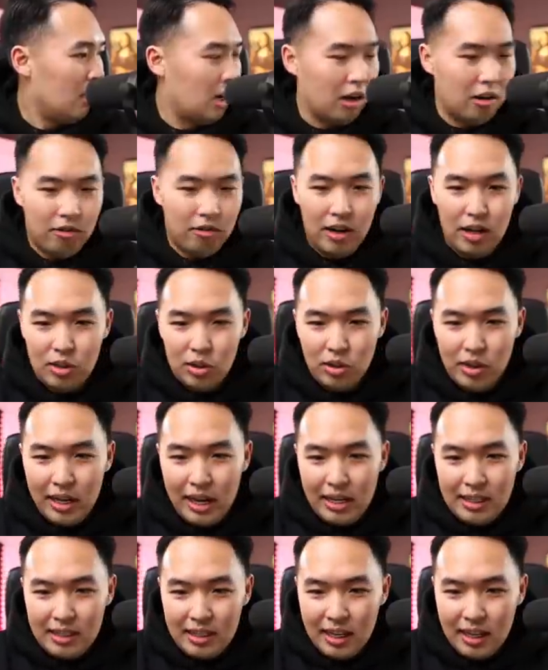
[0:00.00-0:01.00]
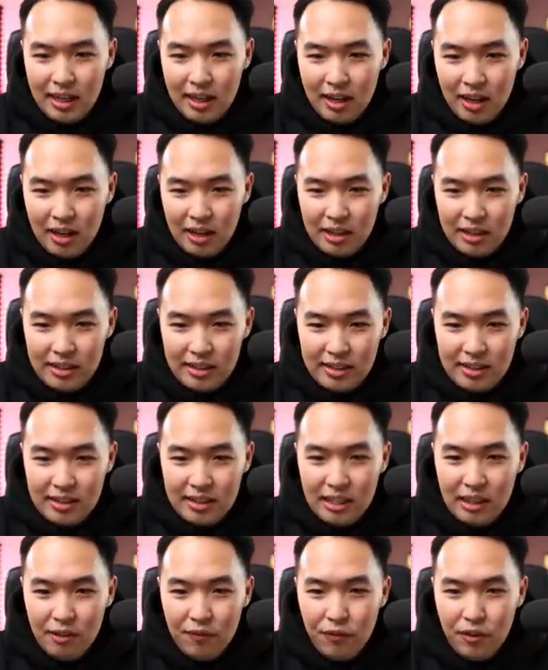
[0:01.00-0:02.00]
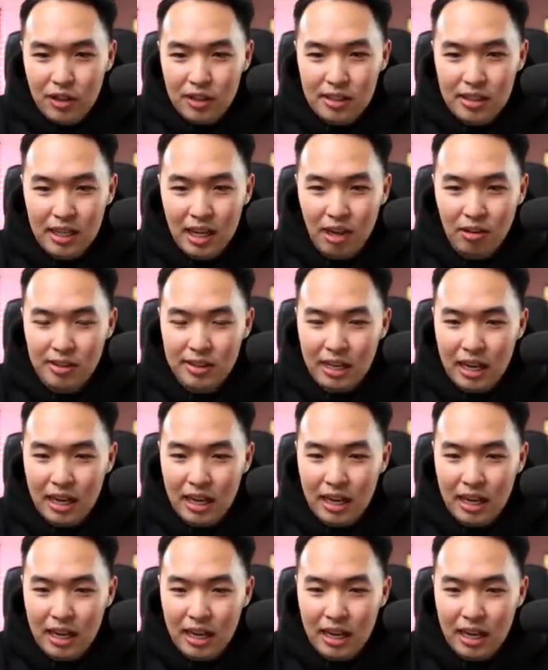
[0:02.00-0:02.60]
All right, so you guys can uh, see for yourselves.